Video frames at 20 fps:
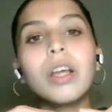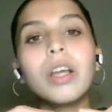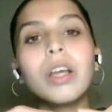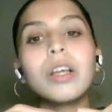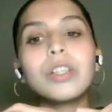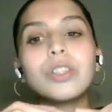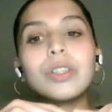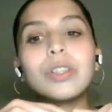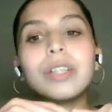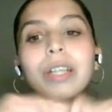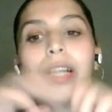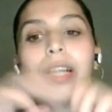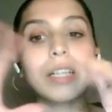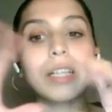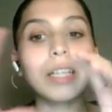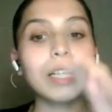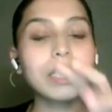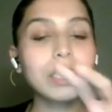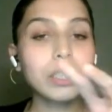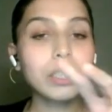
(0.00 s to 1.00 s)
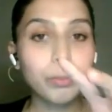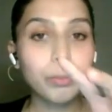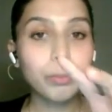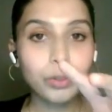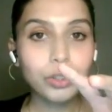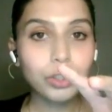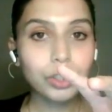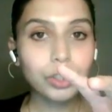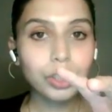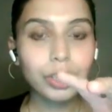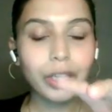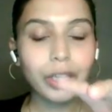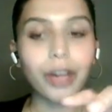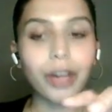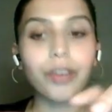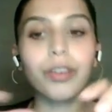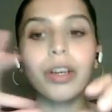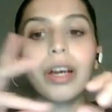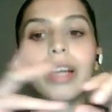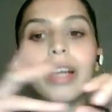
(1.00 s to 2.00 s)
So that's the production
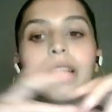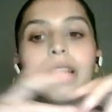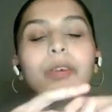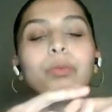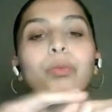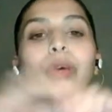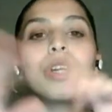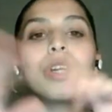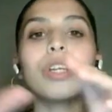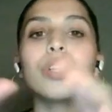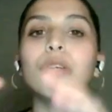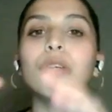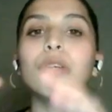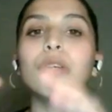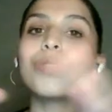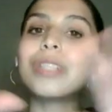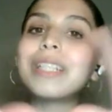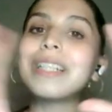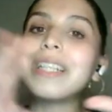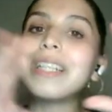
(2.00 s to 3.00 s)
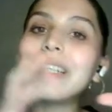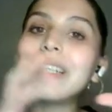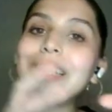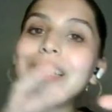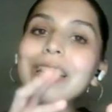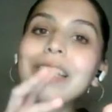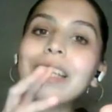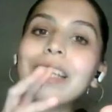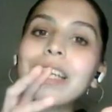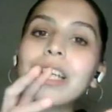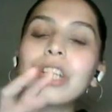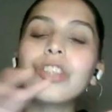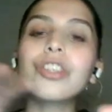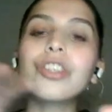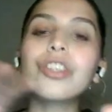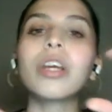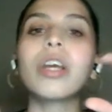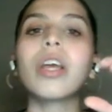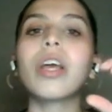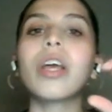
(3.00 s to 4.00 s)
area. And then when it comes to the leakage,
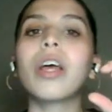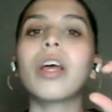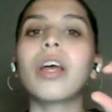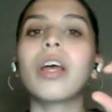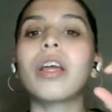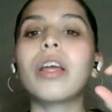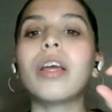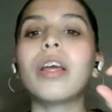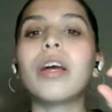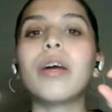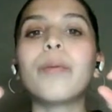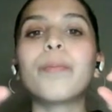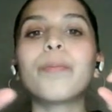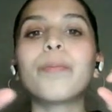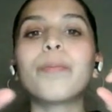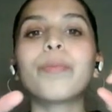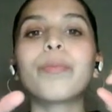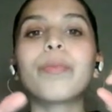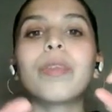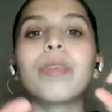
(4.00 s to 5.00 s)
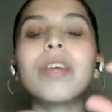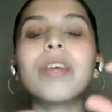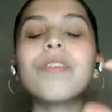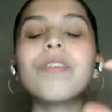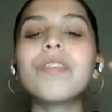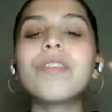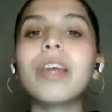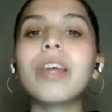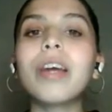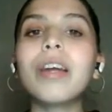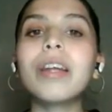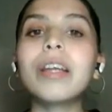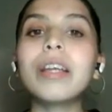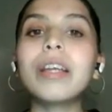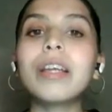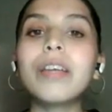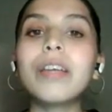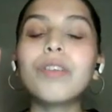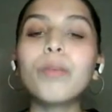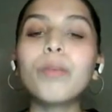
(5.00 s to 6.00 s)
if
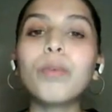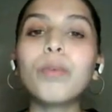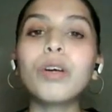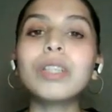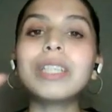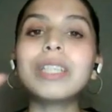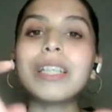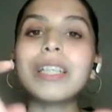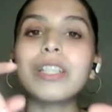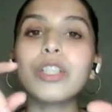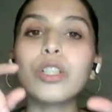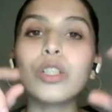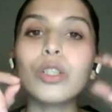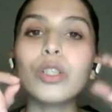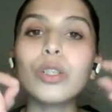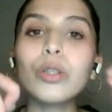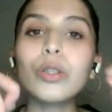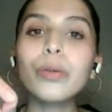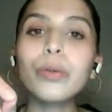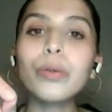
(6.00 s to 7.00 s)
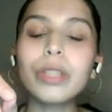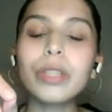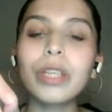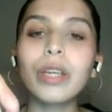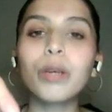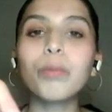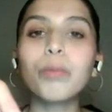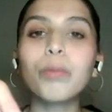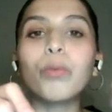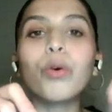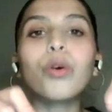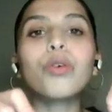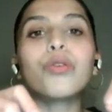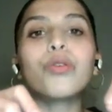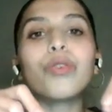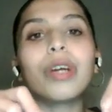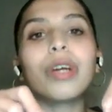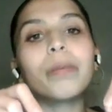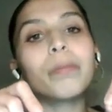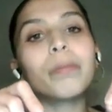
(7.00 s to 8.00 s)
the body is losing more
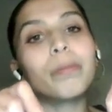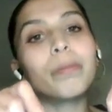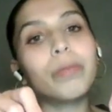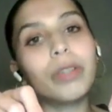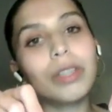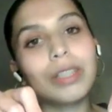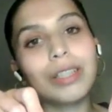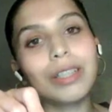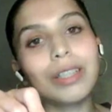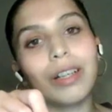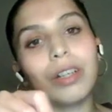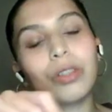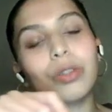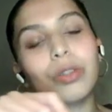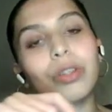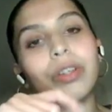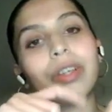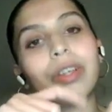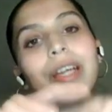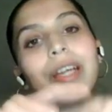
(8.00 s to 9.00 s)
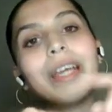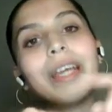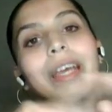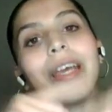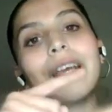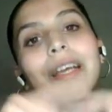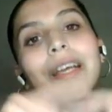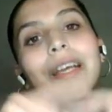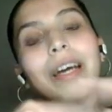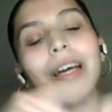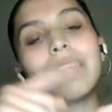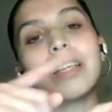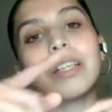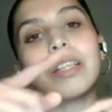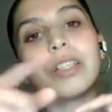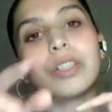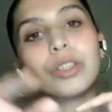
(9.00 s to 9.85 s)
red blood cells than it can